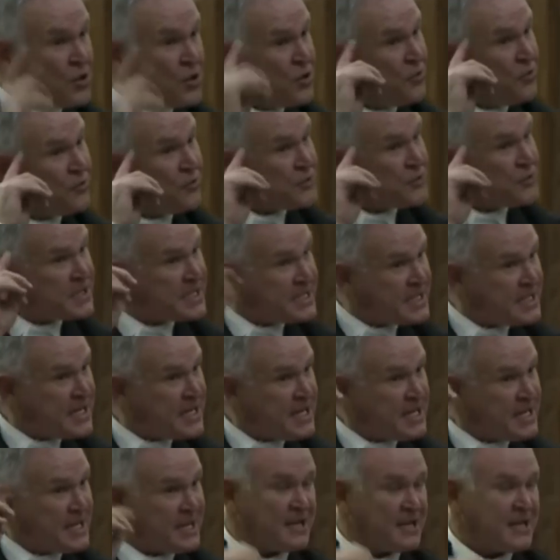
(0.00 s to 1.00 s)
you
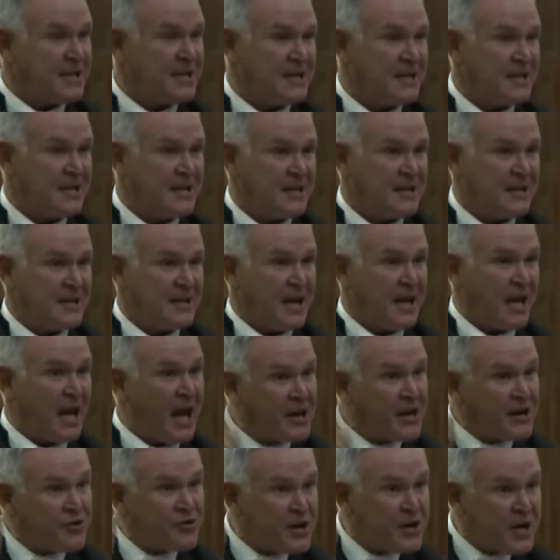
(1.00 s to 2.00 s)
foresee
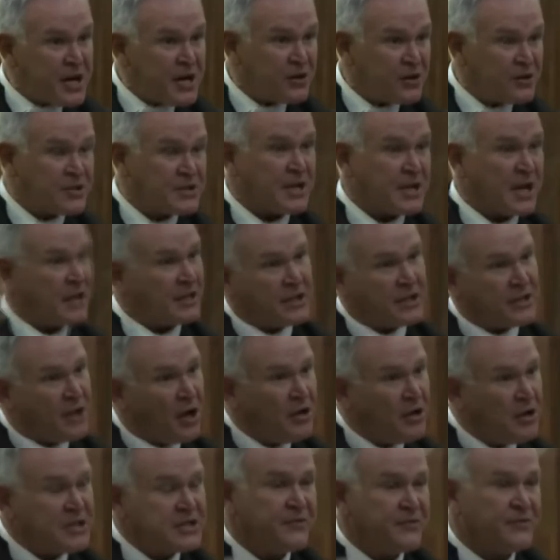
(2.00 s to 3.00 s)
and reconcile the
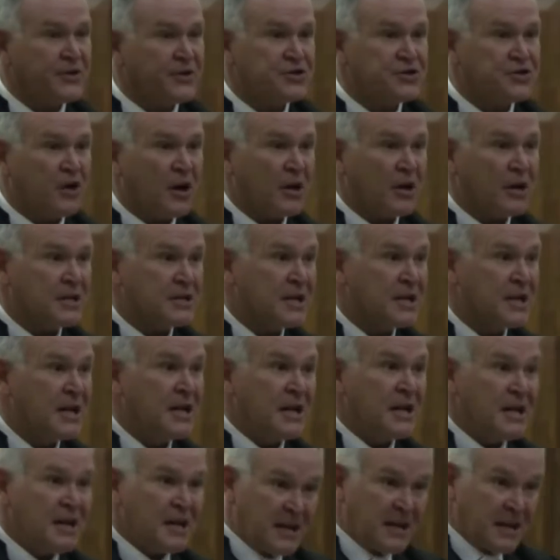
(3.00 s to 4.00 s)
dolus eventualis
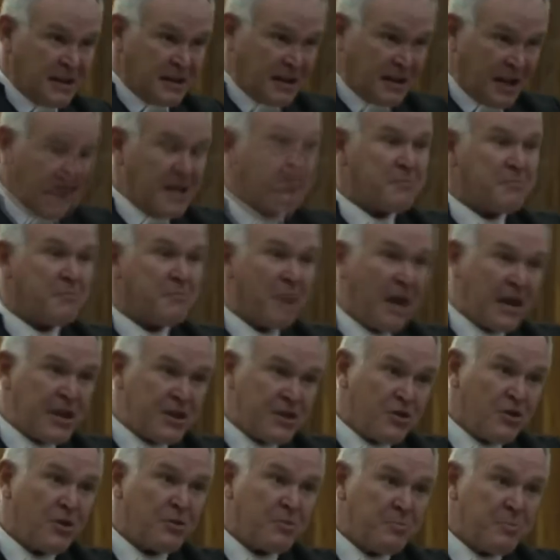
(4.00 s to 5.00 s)
that it
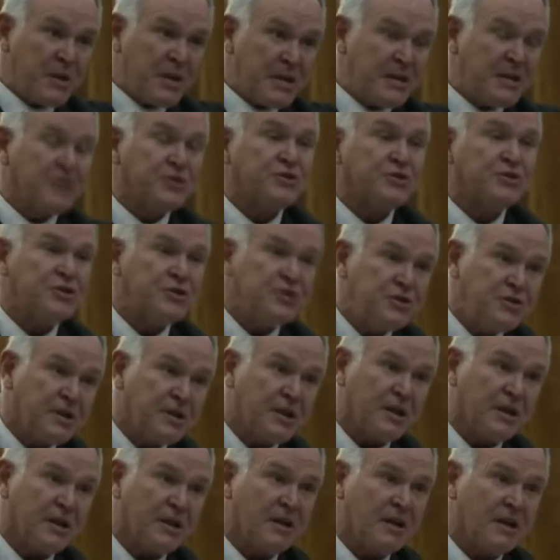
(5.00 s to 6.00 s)
might not be an
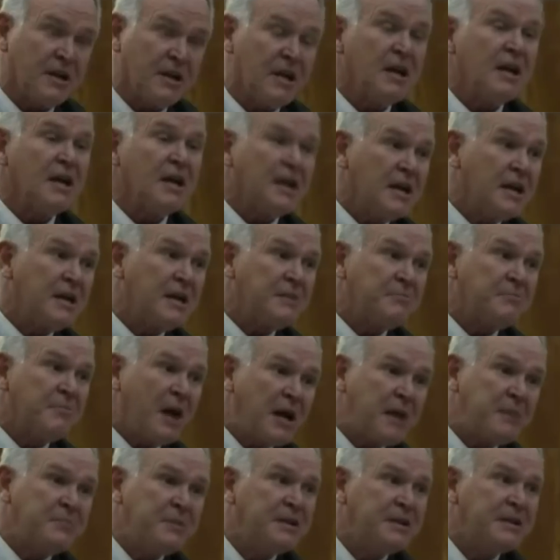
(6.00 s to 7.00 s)
intruder, it
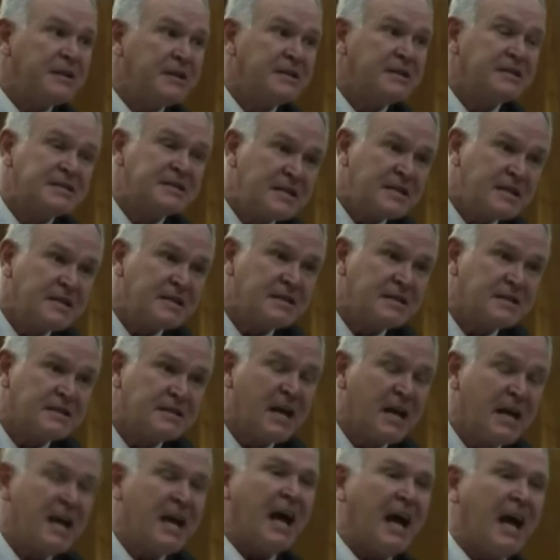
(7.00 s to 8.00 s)
might be the
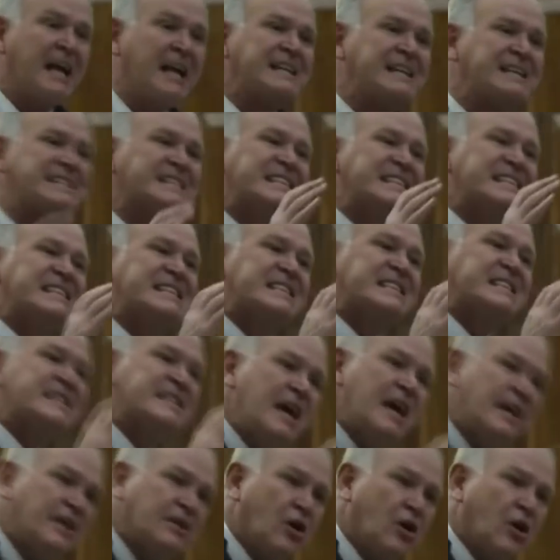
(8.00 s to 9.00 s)
deceased, and it's in
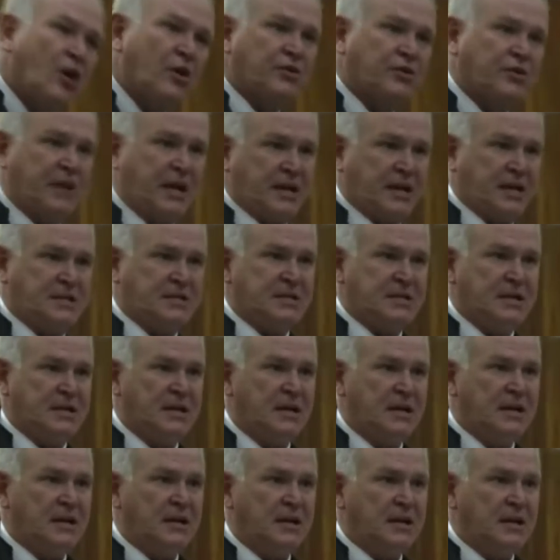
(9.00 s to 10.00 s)
that context
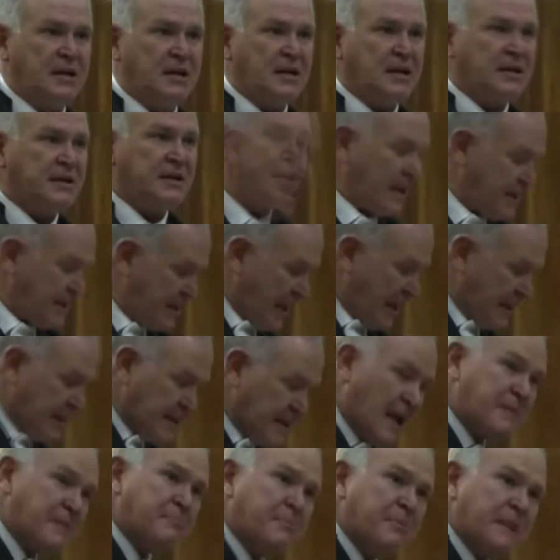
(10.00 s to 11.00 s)

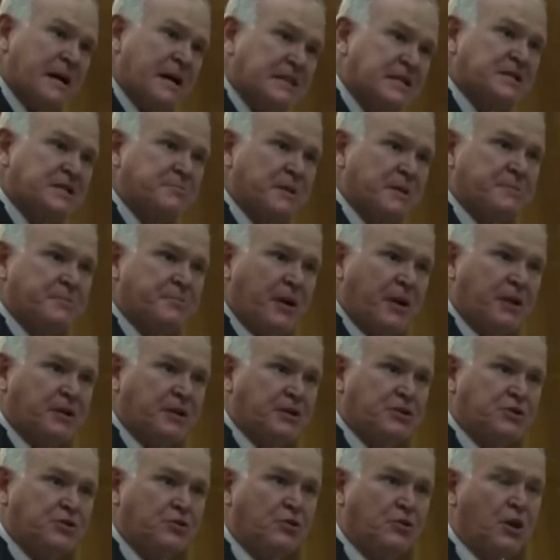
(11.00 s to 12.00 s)
that passage must be
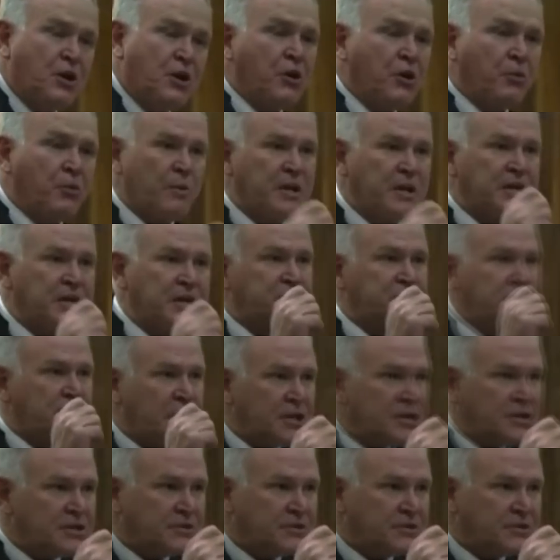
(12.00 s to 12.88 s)
understood, where the